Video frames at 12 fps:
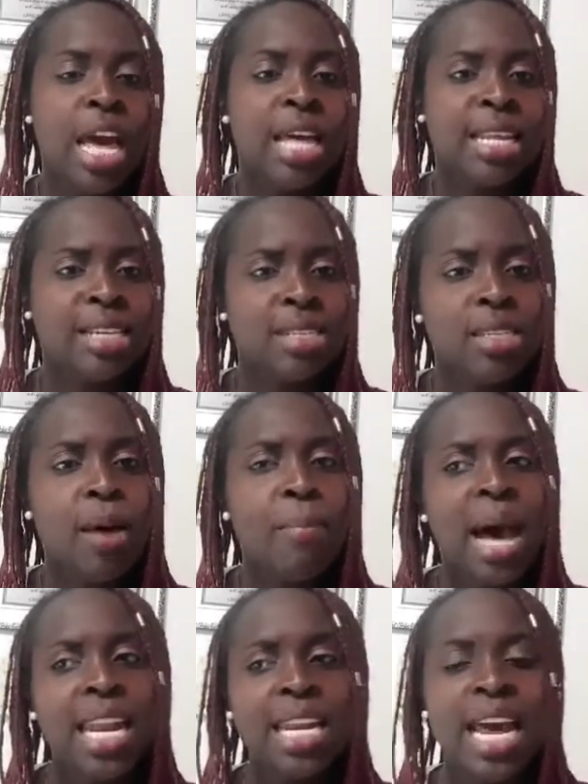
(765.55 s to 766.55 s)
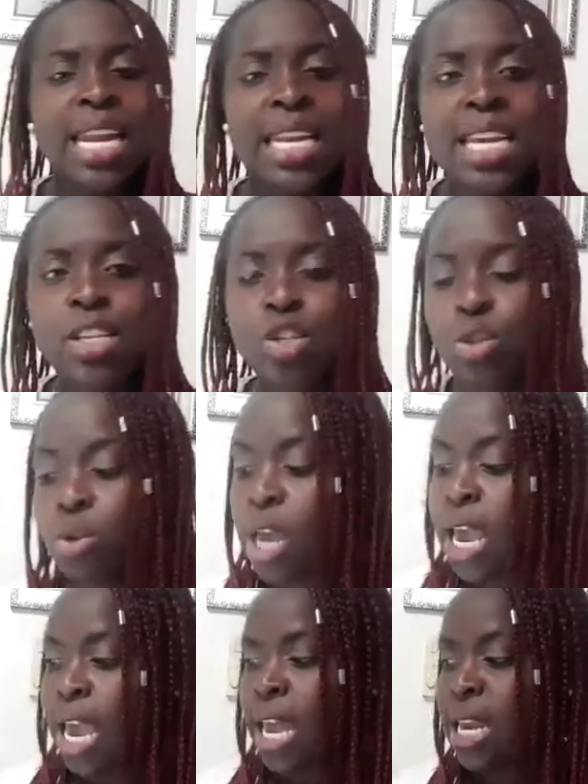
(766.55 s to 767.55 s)
There's somebody that needs you.
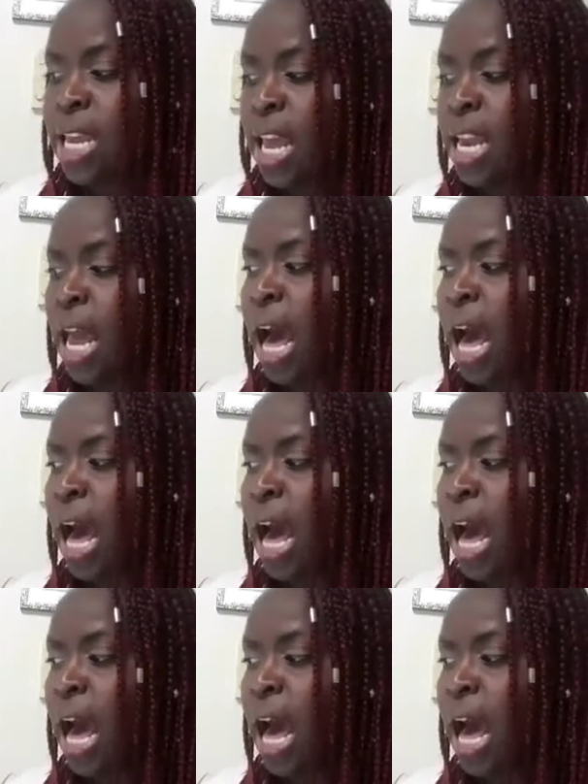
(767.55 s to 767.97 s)
And then